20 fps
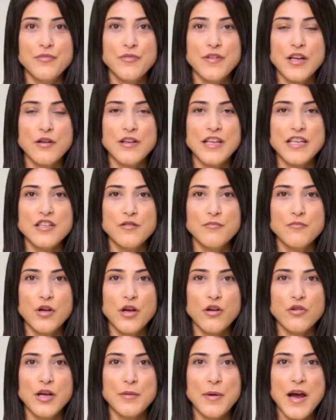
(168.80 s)
No need to
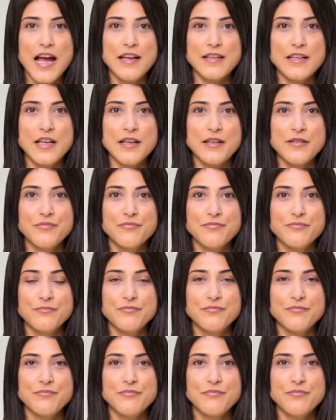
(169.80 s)
program either.
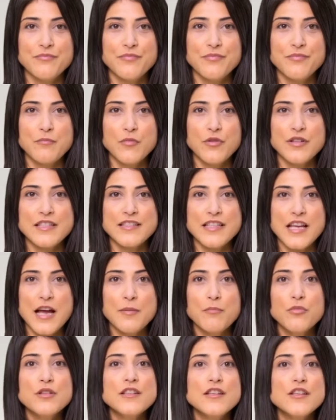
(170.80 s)
With
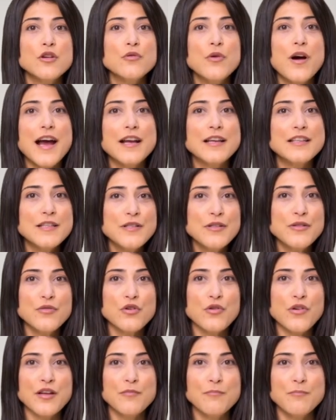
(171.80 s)
Cyberus Direct, you
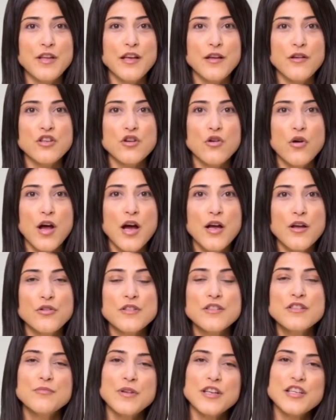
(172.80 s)
can build your own
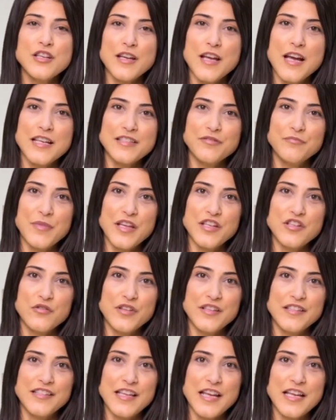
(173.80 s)
specialized measuring
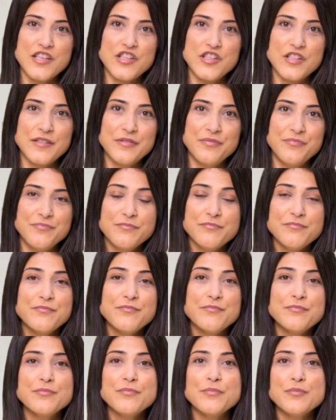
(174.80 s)
station.
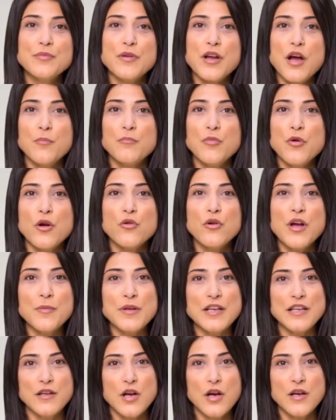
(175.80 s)
No
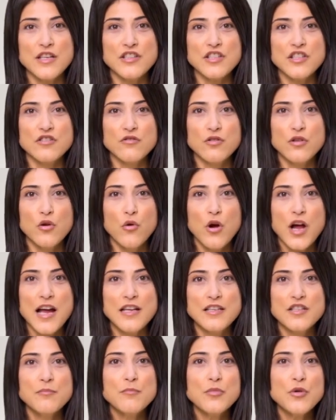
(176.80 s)
programming knowledge is
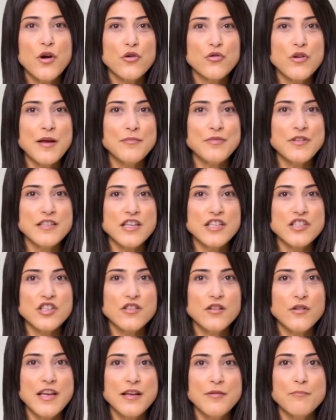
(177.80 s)
required to program the
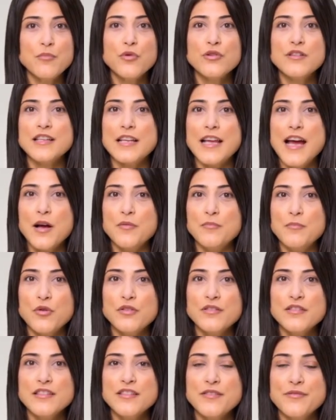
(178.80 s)
digital inputs and
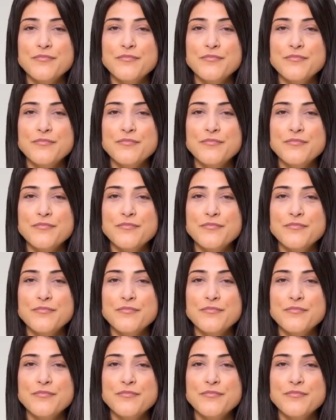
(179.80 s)
outputs.